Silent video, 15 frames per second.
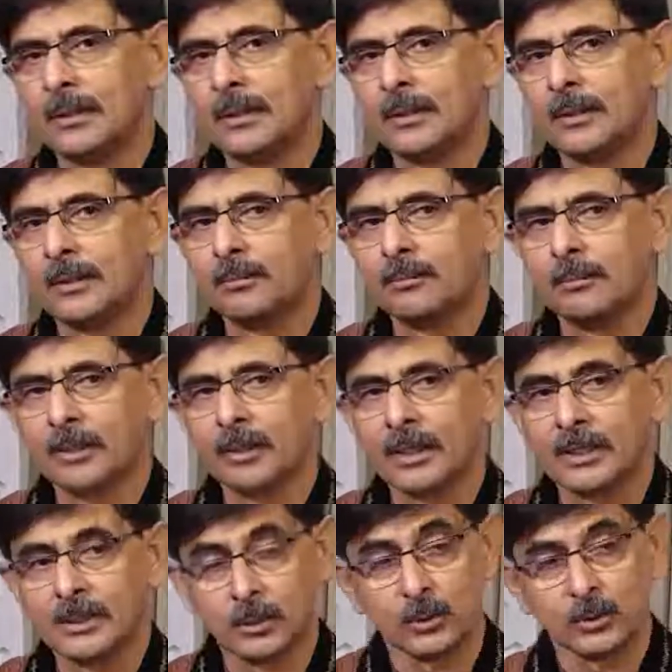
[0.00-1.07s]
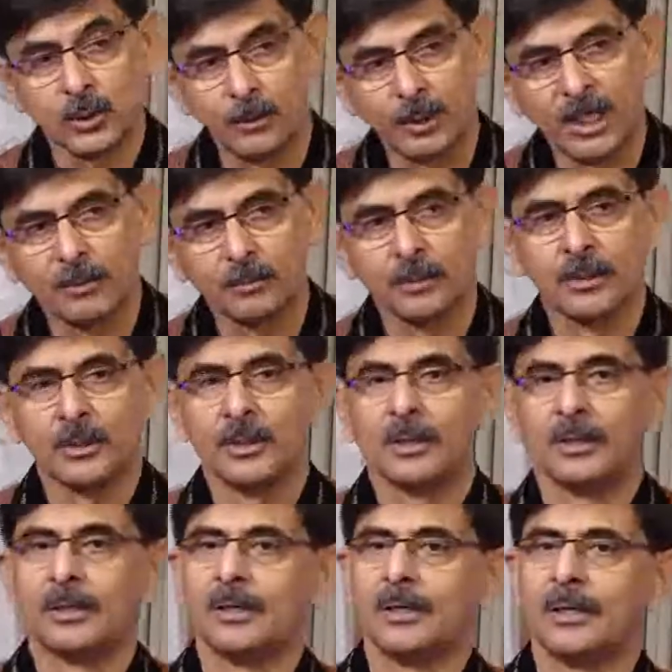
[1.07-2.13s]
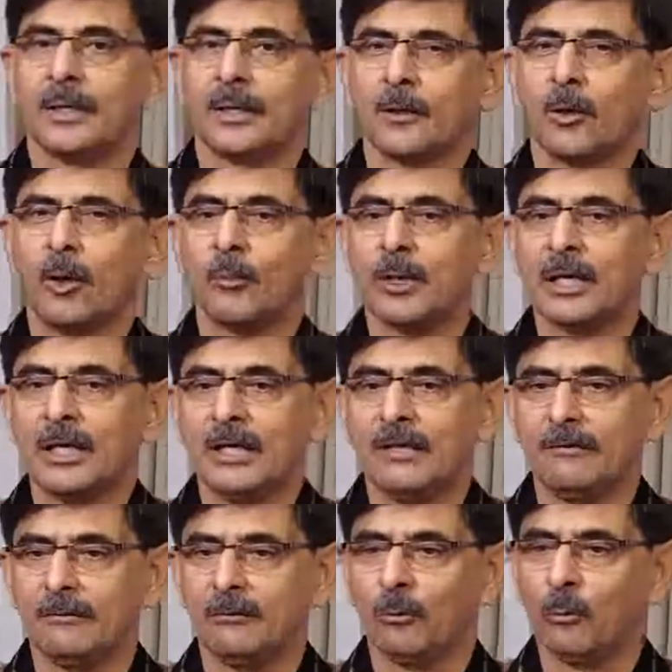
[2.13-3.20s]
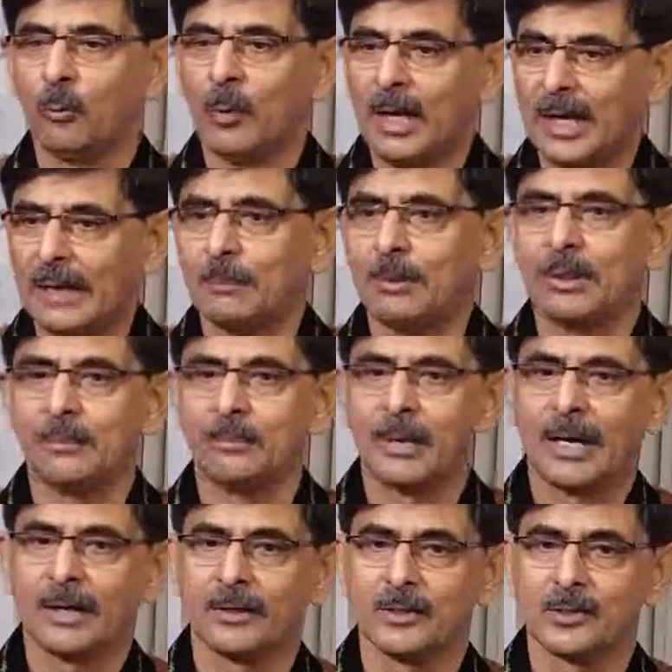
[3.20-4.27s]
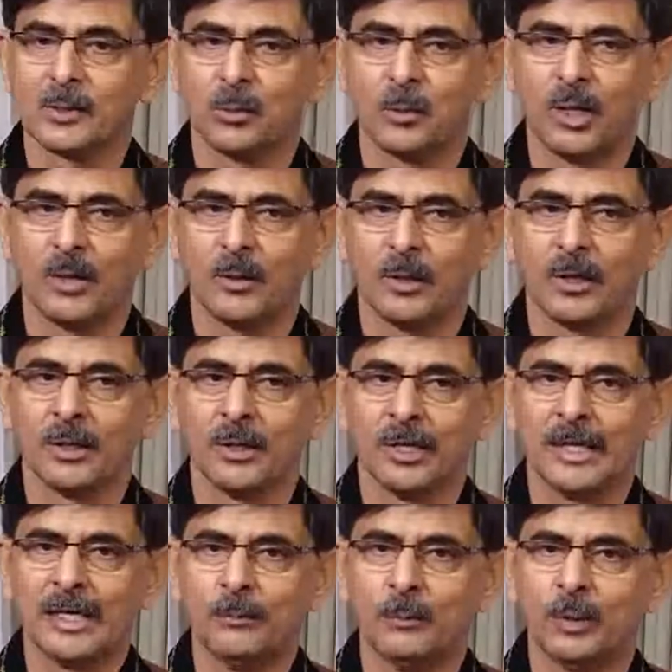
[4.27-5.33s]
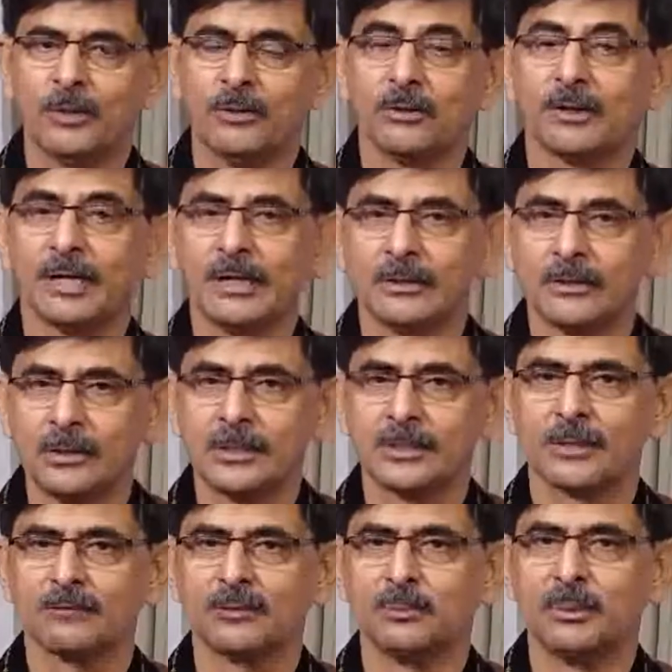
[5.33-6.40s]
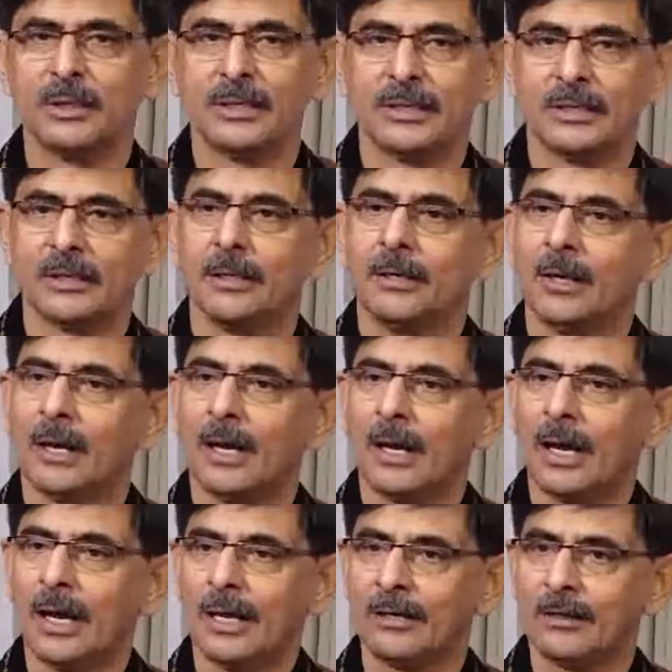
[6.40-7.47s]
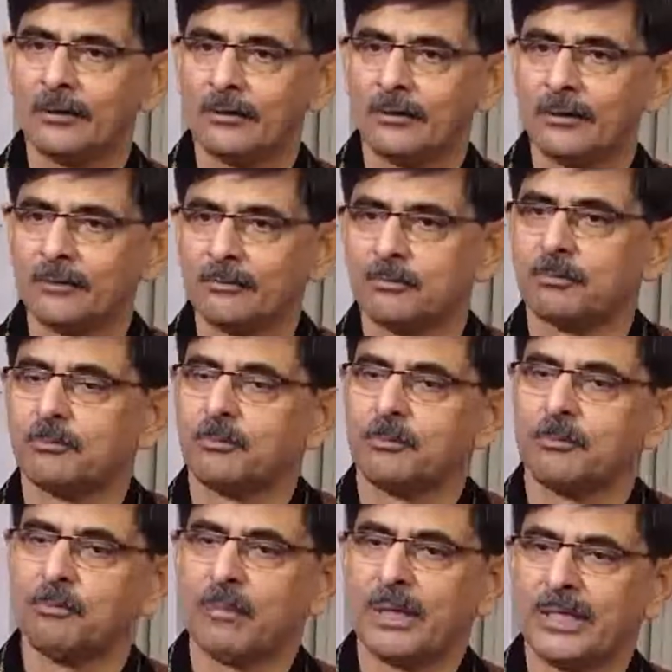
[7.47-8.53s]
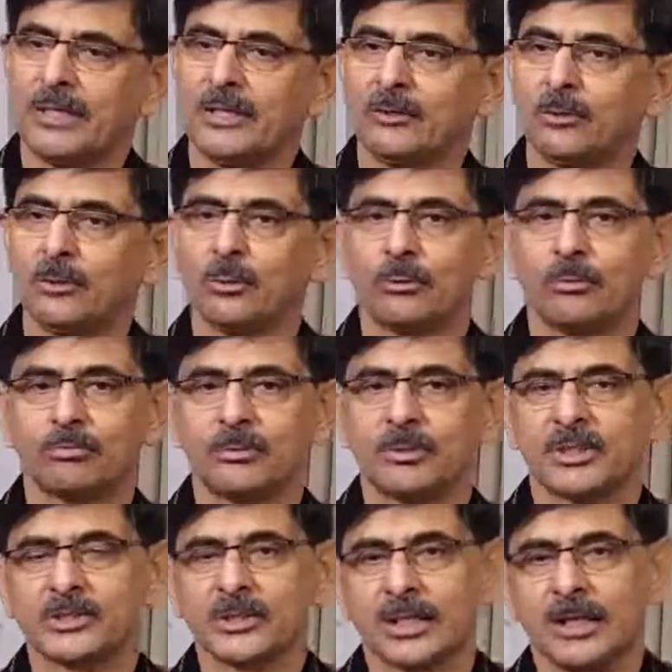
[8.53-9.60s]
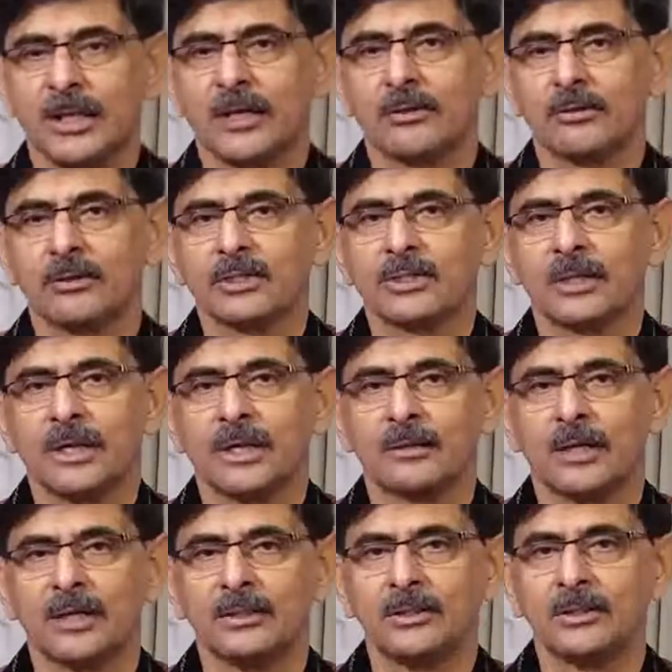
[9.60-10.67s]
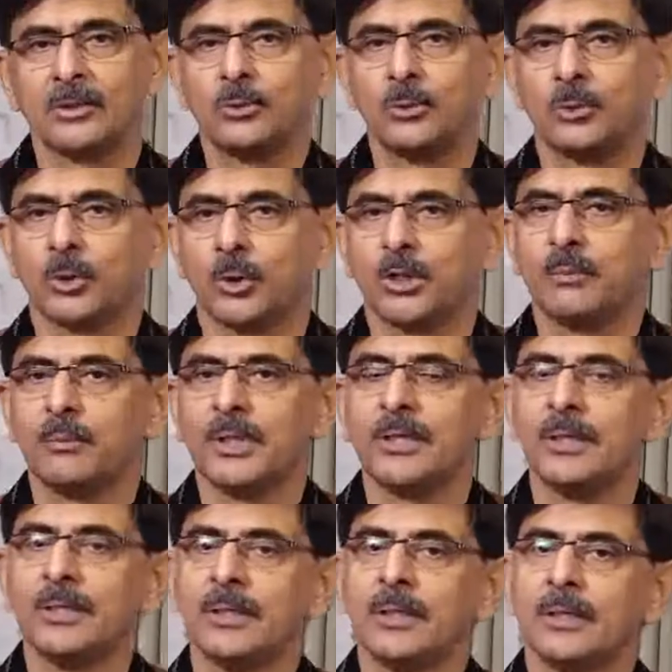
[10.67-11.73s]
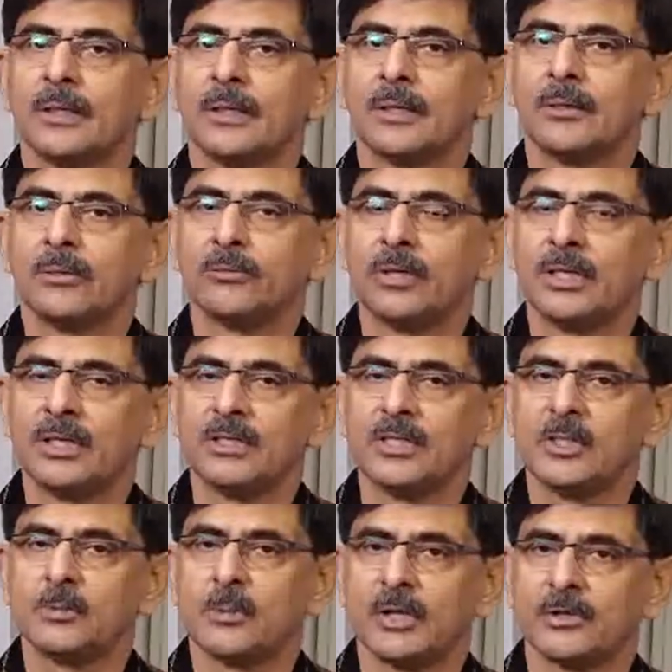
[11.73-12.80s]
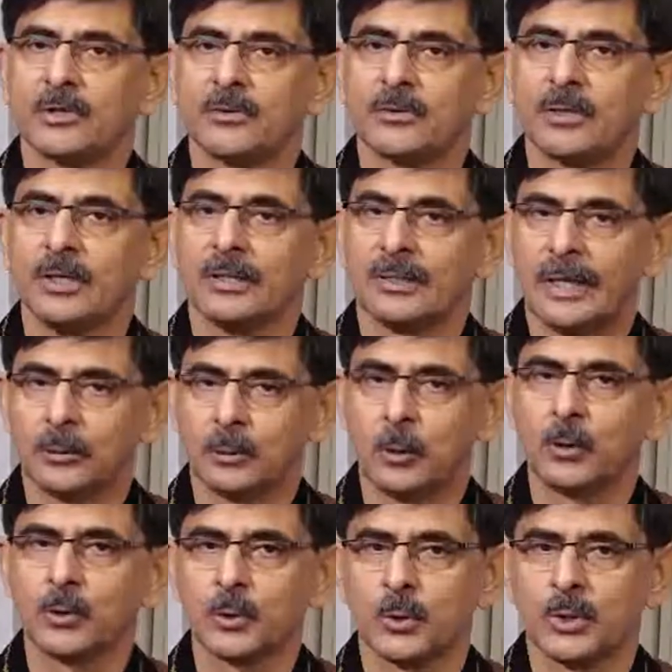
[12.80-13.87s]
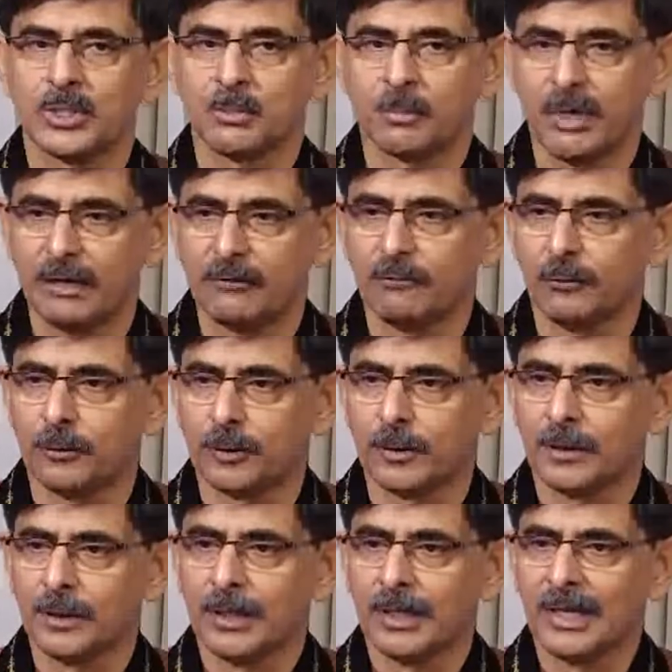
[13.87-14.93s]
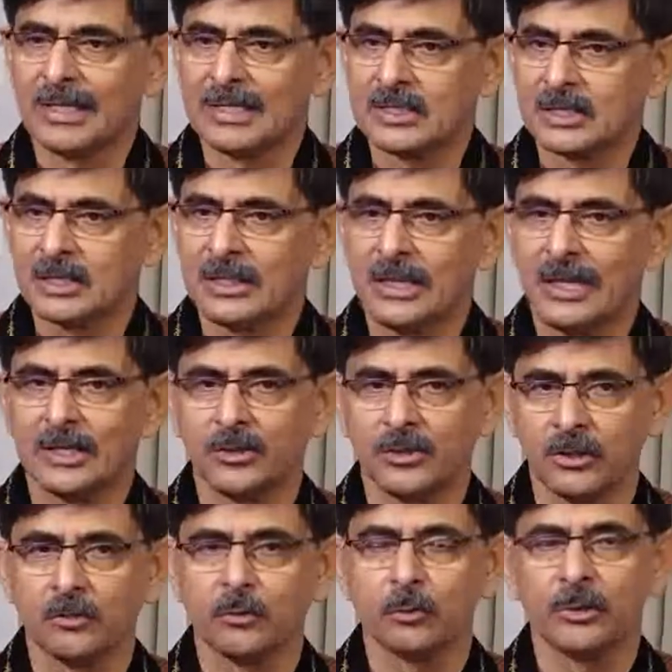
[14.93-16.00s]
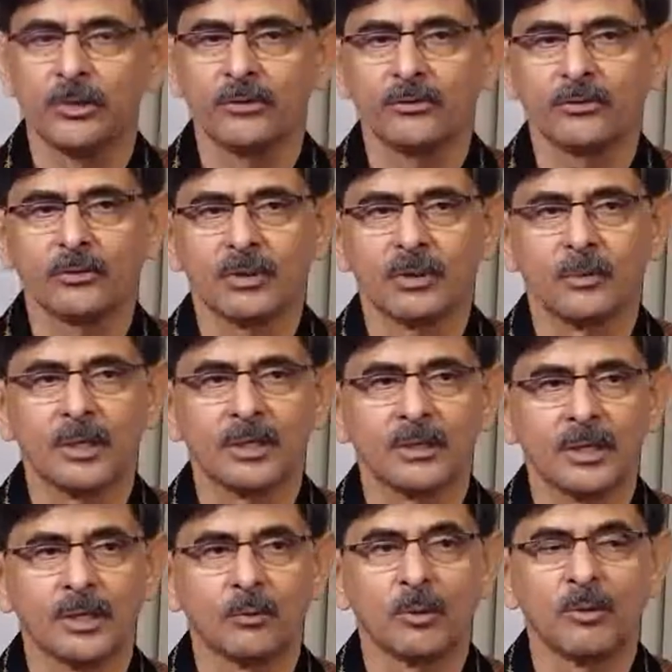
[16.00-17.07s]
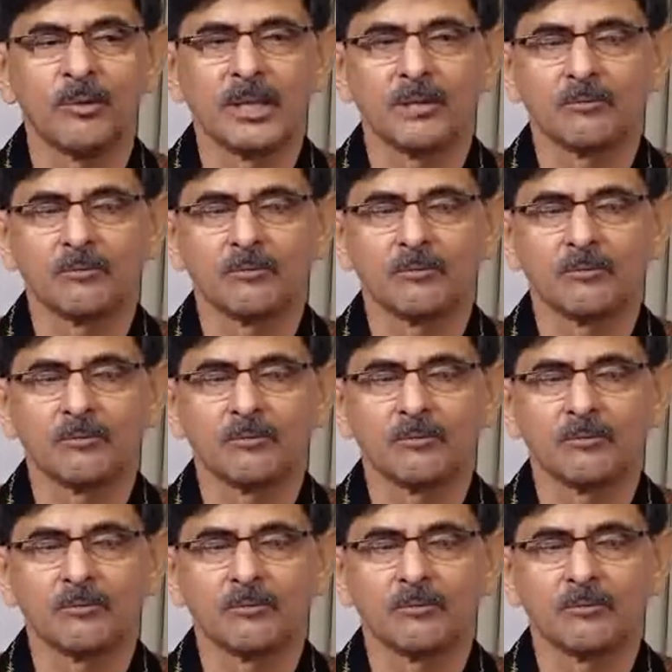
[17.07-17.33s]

has also become an economically viable practice, where even the rentals of the building and the money to the psychiatrist and others who join me in treating these patients, that also is paid for, and still at 10 rupees a month. And we